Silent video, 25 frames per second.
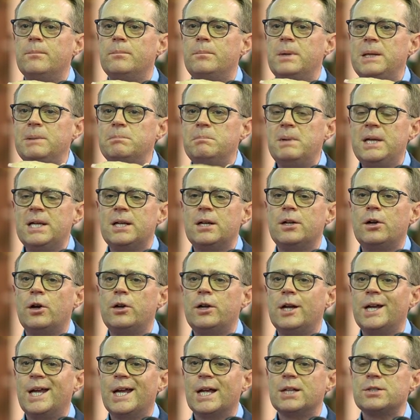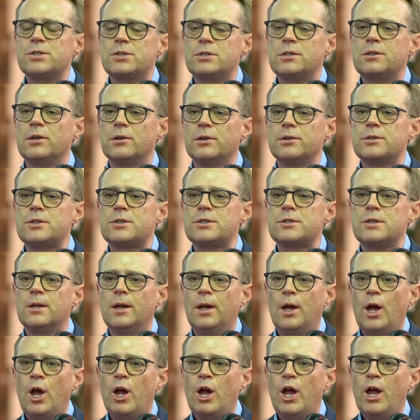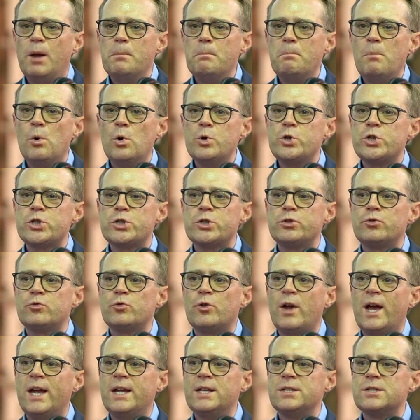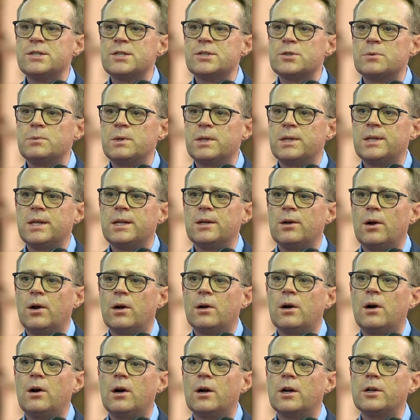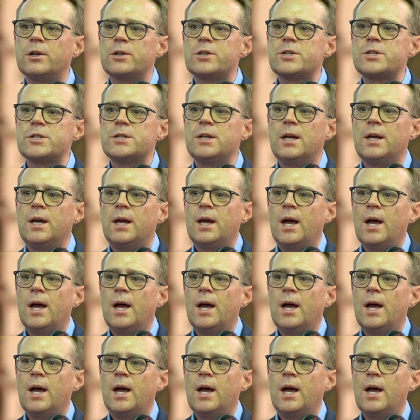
been meted out against us, emotion rises within our hearts,